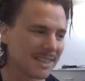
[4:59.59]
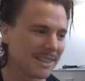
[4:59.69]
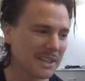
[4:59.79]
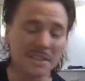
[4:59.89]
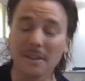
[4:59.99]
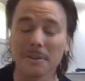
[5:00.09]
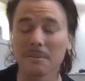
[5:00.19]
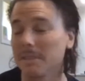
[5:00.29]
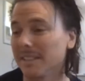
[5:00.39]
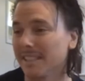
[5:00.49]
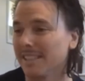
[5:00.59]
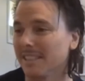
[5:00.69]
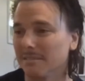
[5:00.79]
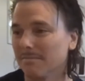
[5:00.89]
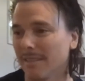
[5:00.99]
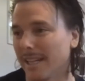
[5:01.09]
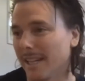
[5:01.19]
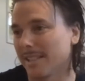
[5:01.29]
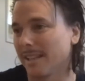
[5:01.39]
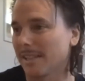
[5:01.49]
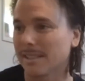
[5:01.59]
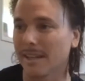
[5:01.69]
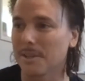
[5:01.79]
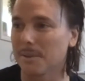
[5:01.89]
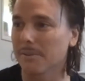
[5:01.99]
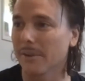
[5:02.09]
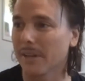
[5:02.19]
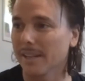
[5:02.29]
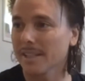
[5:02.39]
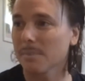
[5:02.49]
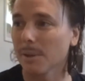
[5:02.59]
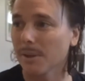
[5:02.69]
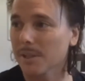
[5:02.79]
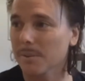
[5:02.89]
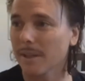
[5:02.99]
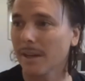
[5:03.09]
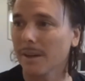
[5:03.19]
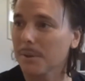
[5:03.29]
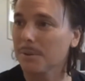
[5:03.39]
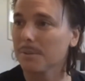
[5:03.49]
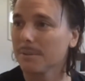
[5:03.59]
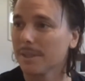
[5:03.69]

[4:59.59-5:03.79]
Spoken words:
I didn't know really. I guess at that stage I was very inexperienced with how it all